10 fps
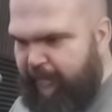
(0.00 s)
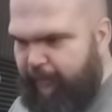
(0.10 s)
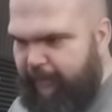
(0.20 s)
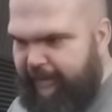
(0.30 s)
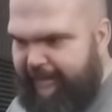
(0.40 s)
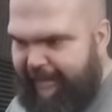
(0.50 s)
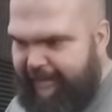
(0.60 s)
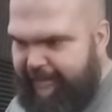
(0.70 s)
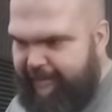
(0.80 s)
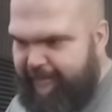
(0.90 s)
Where in
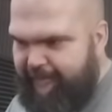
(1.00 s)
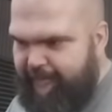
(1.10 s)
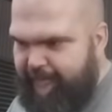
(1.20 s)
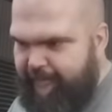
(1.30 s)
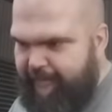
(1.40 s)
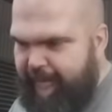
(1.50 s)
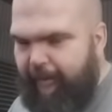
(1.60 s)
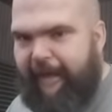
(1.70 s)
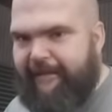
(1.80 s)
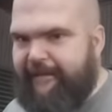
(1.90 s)
that, the whole
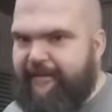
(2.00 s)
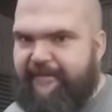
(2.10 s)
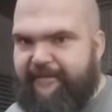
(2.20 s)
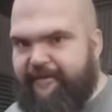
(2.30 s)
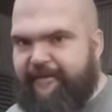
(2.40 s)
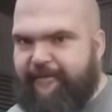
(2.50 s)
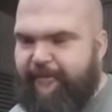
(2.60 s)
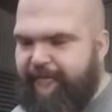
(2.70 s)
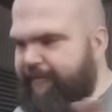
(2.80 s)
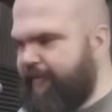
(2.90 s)
idea is just to sort
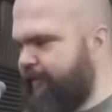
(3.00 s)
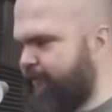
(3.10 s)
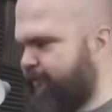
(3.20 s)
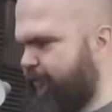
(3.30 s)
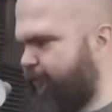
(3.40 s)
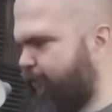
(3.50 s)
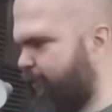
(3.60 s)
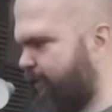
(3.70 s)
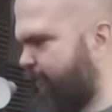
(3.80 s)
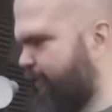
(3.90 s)
of enjoy the world,
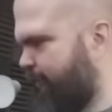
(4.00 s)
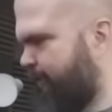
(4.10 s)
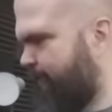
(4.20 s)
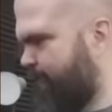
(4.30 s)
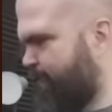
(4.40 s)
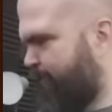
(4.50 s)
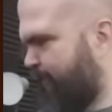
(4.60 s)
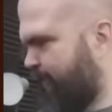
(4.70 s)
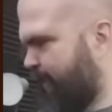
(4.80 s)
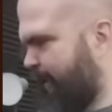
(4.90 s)
play around with it.
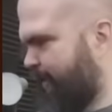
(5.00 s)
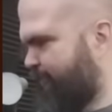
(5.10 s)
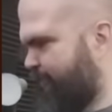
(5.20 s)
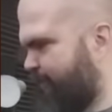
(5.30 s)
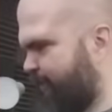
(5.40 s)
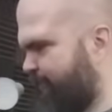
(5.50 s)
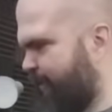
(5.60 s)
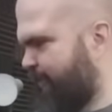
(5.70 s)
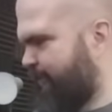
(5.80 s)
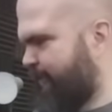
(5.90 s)
That adds replay
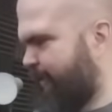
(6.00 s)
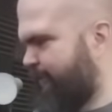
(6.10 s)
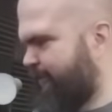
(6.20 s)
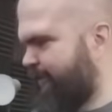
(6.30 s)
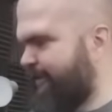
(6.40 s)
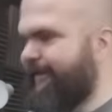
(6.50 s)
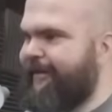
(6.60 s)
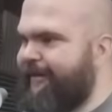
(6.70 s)
value, definitely, yeah.